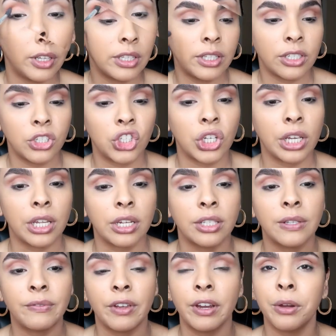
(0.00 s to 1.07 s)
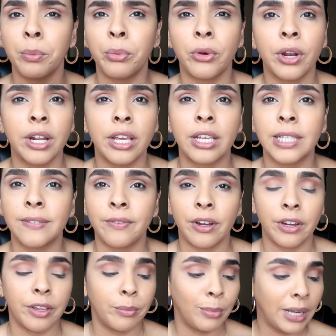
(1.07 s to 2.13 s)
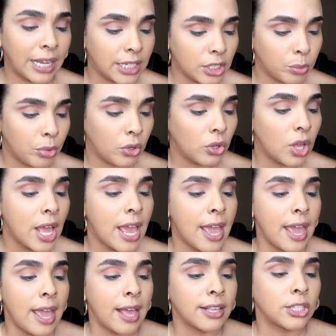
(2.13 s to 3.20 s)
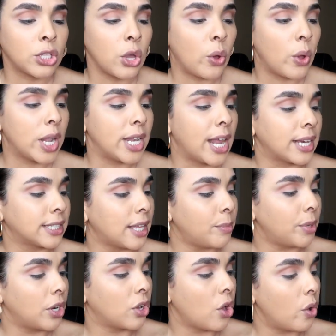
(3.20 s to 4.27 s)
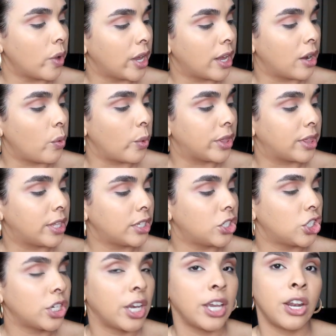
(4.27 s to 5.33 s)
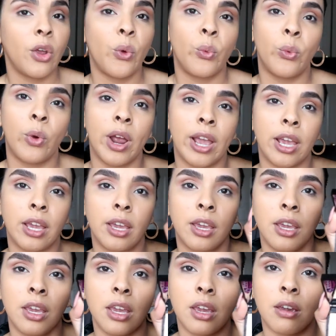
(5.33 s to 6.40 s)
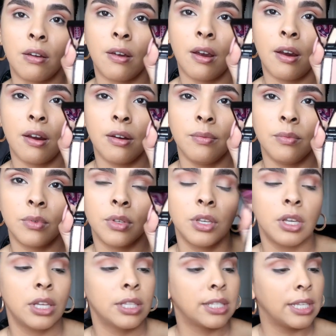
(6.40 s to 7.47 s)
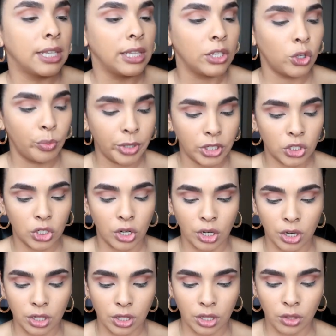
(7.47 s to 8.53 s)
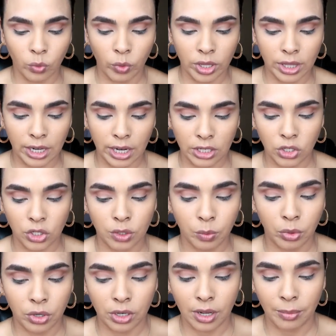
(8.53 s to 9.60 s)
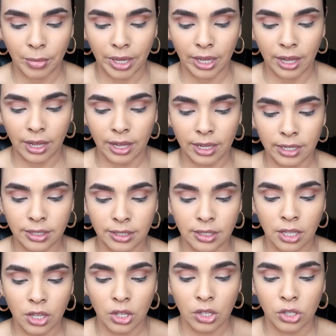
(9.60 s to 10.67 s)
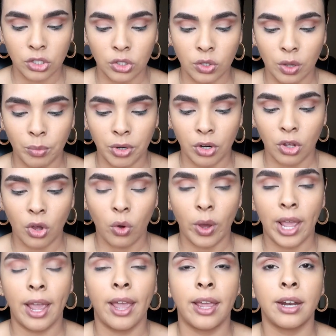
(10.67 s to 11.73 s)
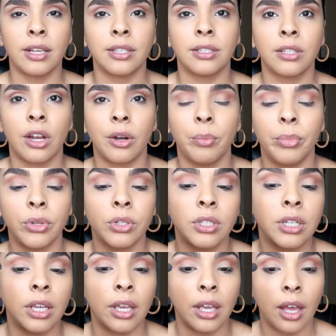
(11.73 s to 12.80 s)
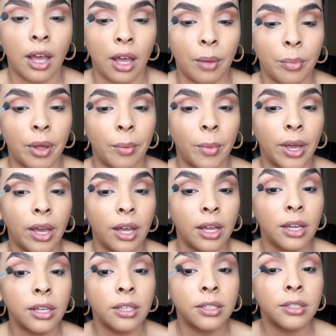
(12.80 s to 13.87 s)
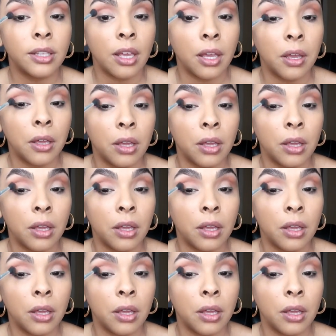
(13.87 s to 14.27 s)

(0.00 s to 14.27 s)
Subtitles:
This shade, it's very pretty, it's very blendable. So next I'm gonna go in with this shade right here. It's a little bit darker than the one that I just put on my eyes, so I'm gonna go ahead and start building it up on my eyes.